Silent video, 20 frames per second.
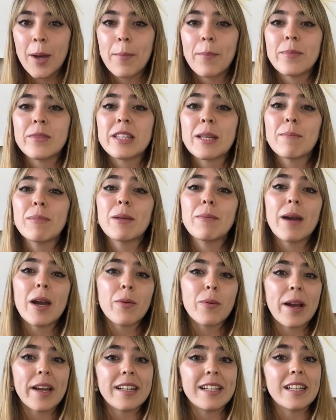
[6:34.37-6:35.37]
simply by
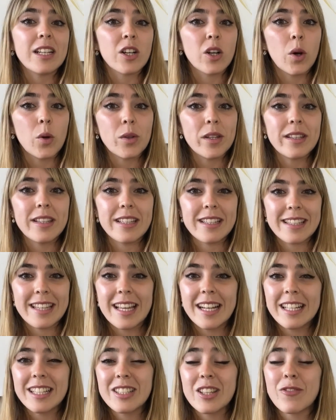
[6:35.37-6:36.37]
writing a code in the
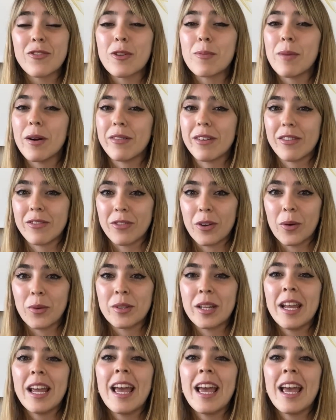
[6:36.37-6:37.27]
settings of your mobile phone